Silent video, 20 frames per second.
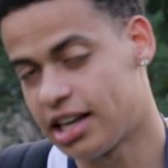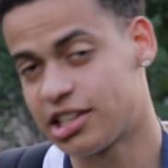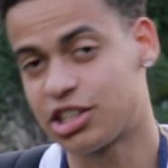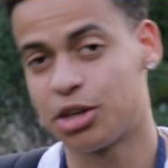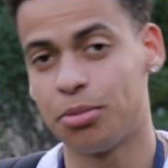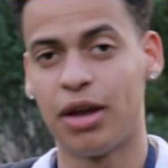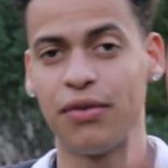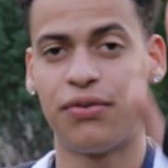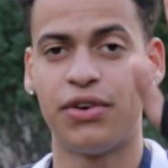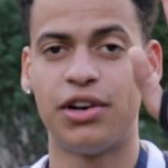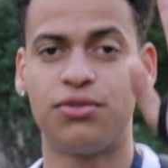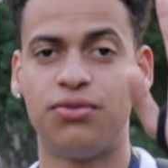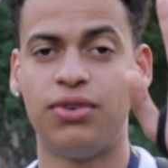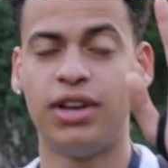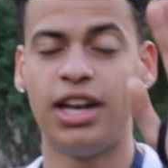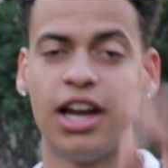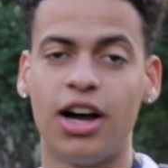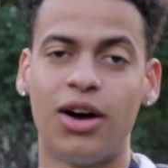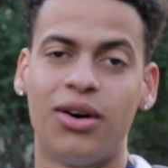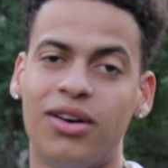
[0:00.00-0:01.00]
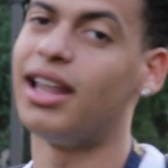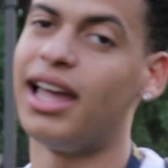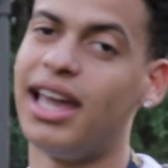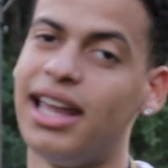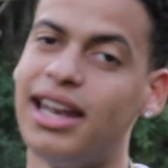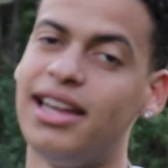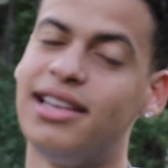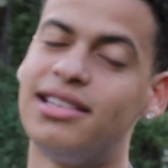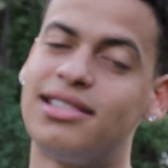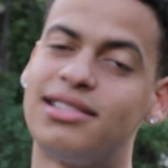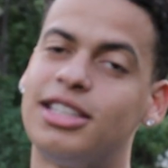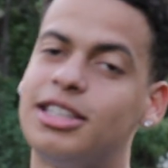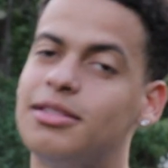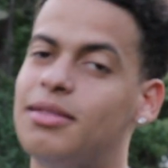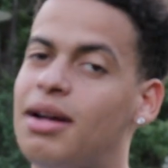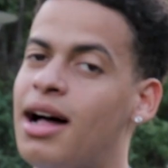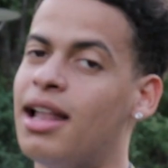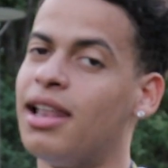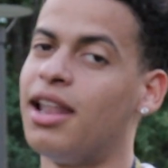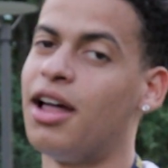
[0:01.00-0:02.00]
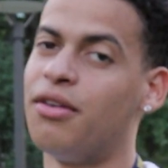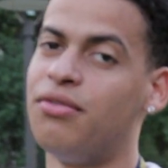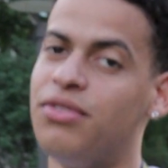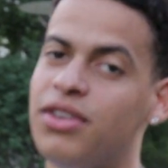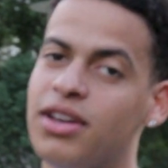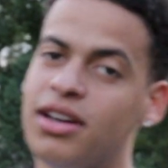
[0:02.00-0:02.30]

That's gonna be it for this video. Ladies, I love